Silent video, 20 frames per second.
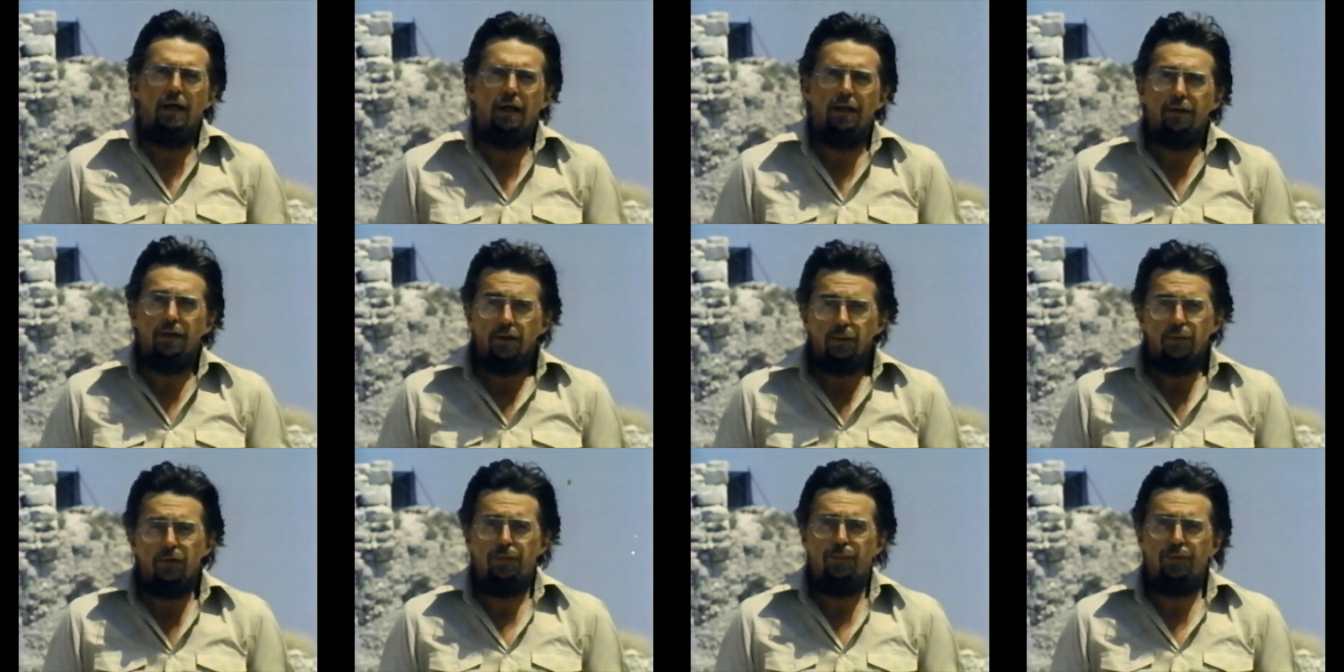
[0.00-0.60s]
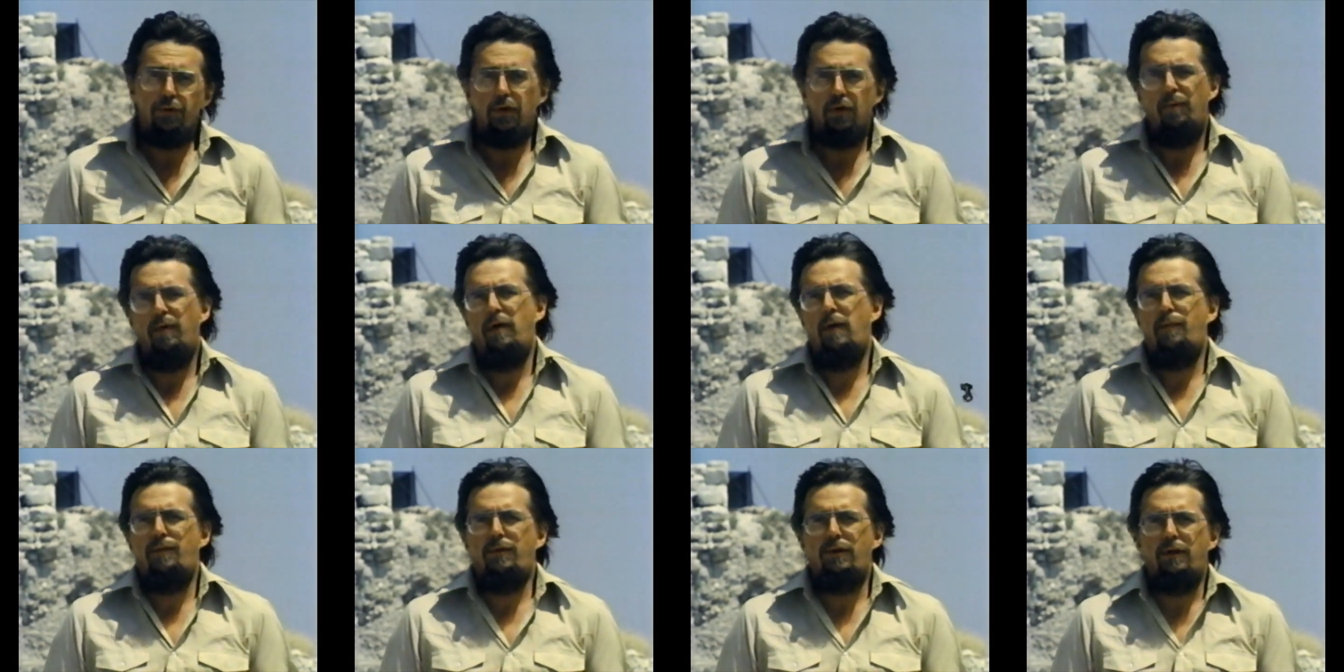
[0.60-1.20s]
And then it was pure
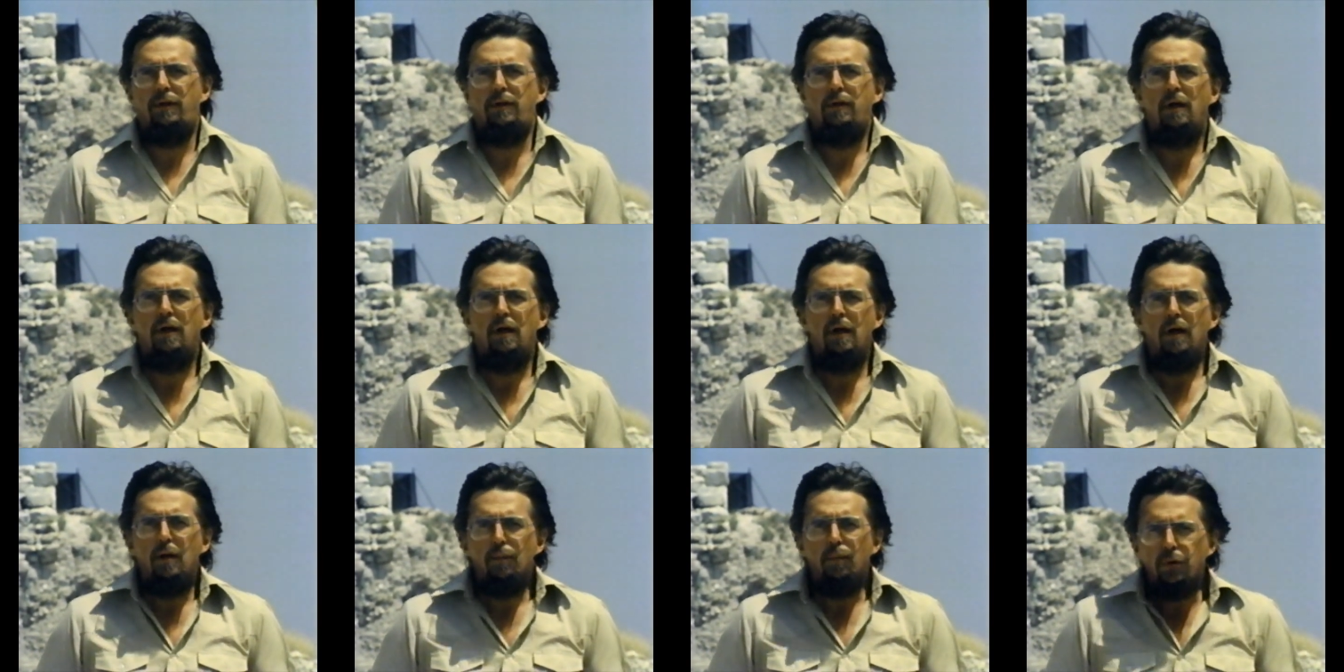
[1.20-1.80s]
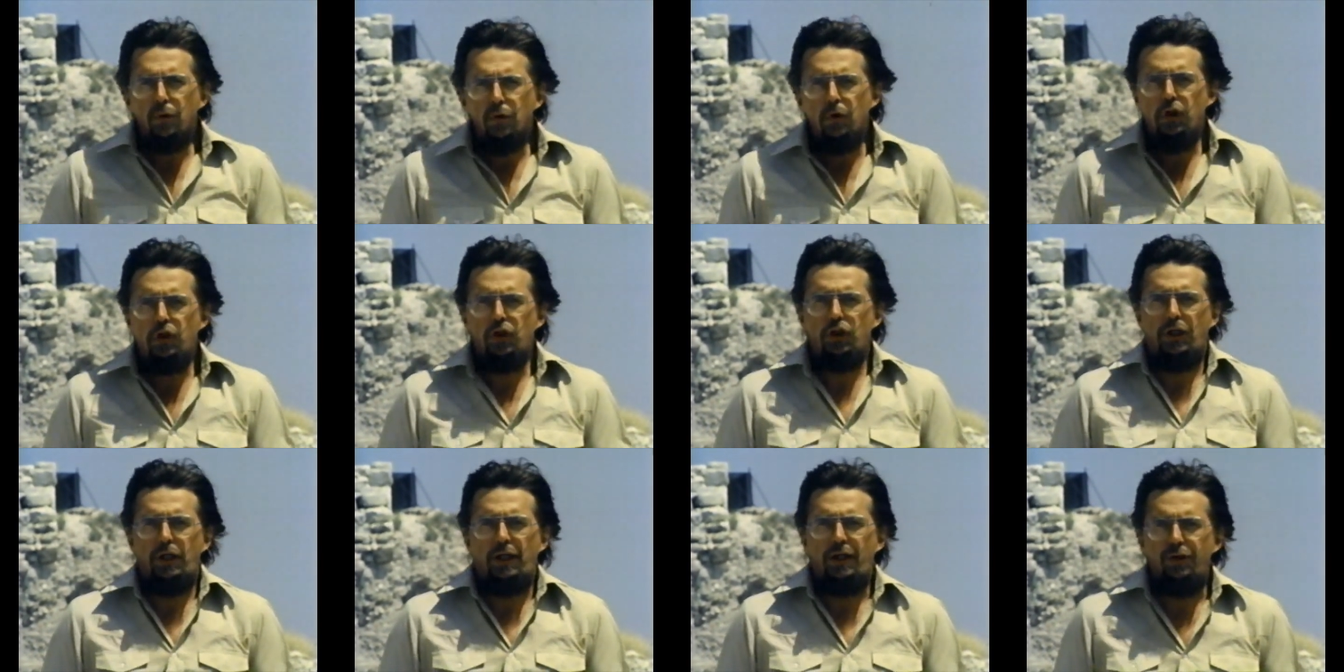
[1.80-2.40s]
mob scene.
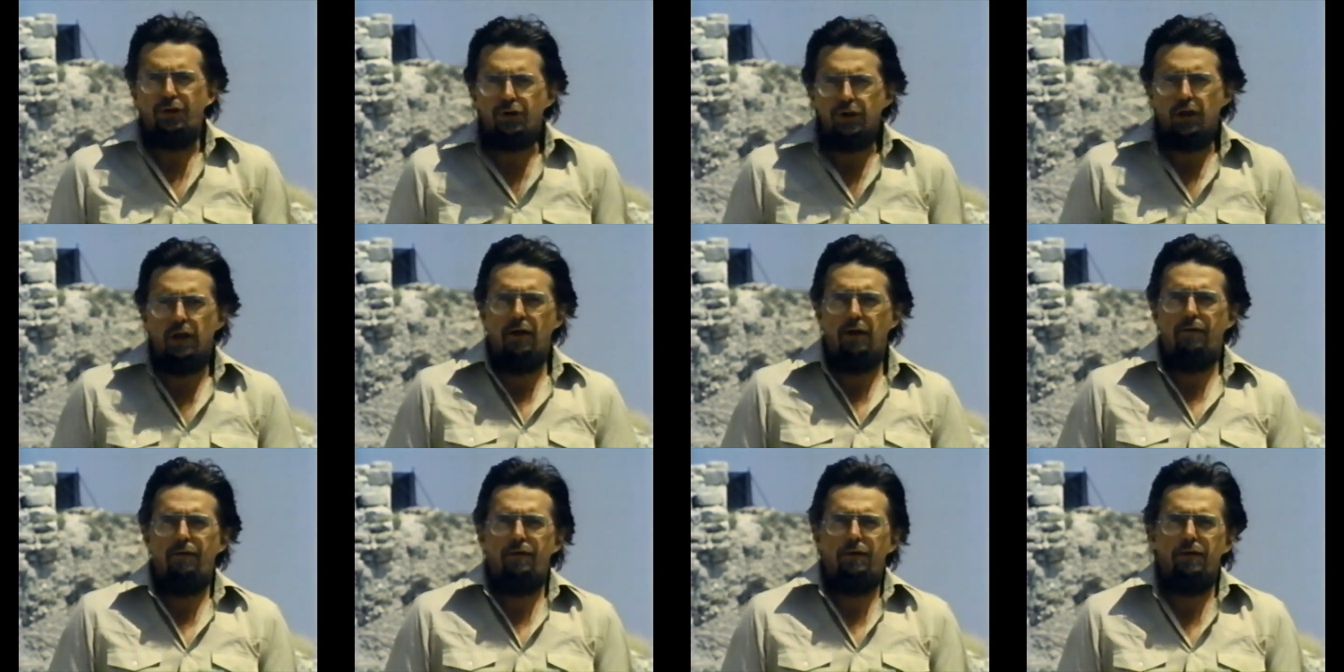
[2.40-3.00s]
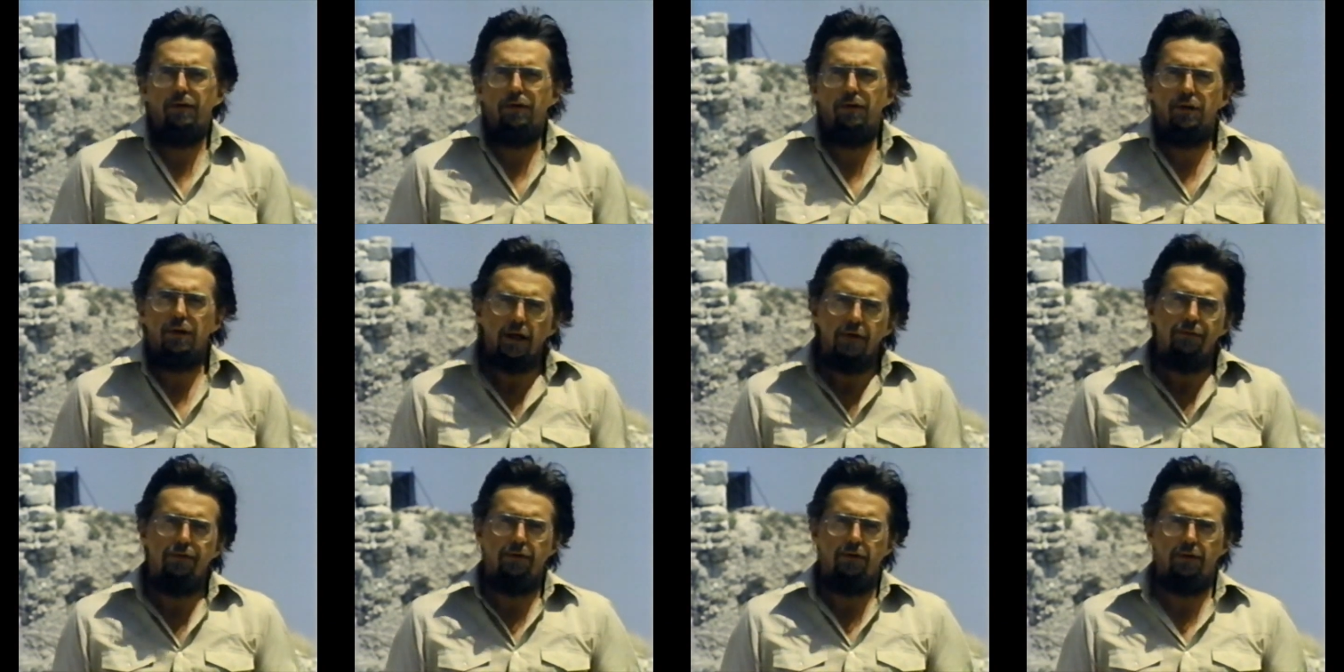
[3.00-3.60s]
Push and shove and
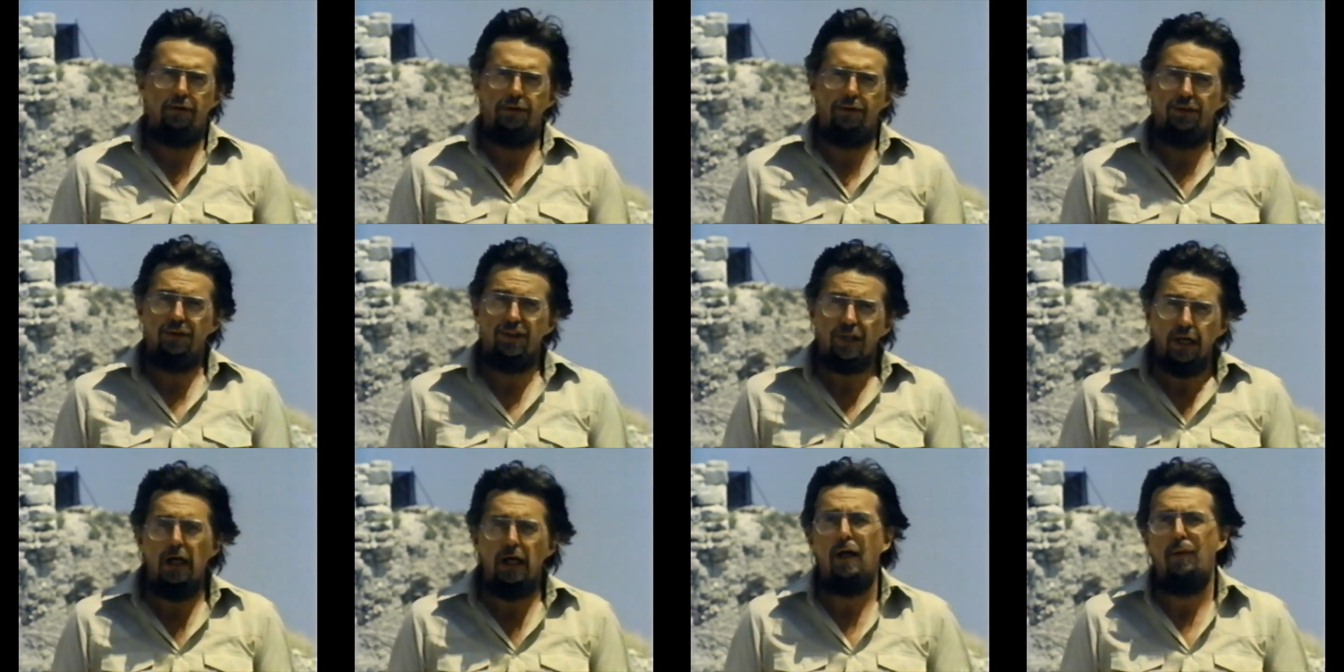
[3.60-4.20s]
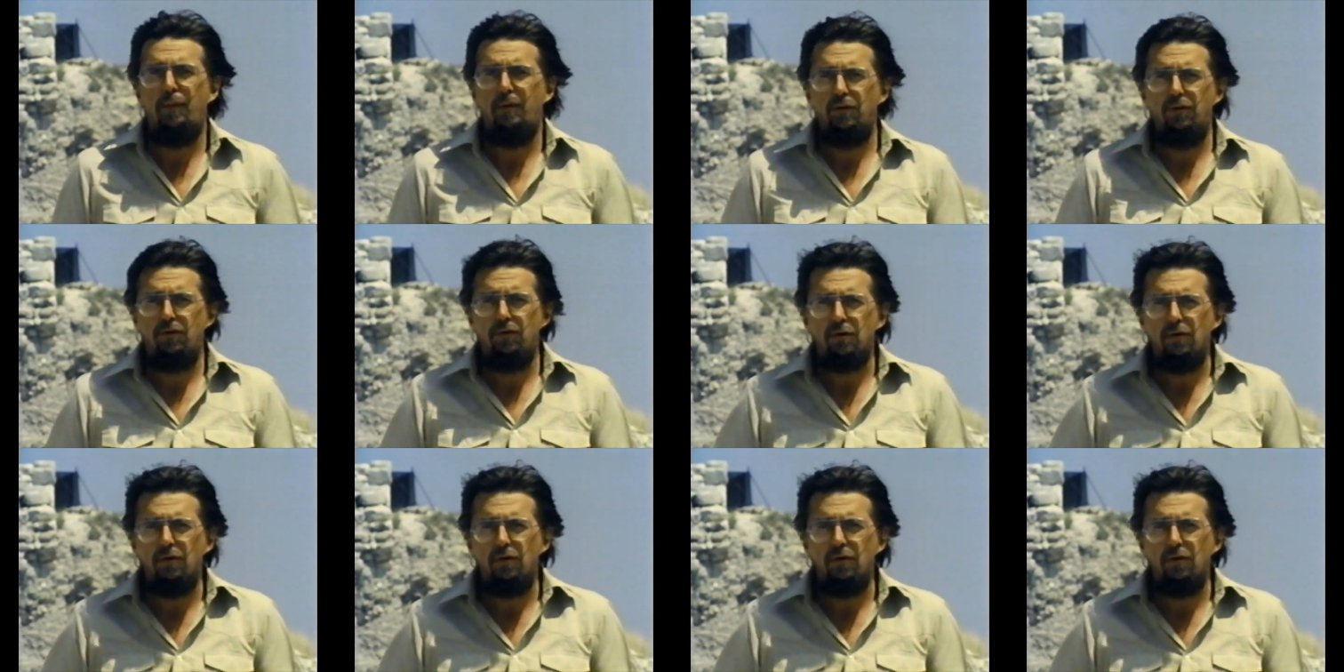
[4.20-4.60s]
scuffle and stab and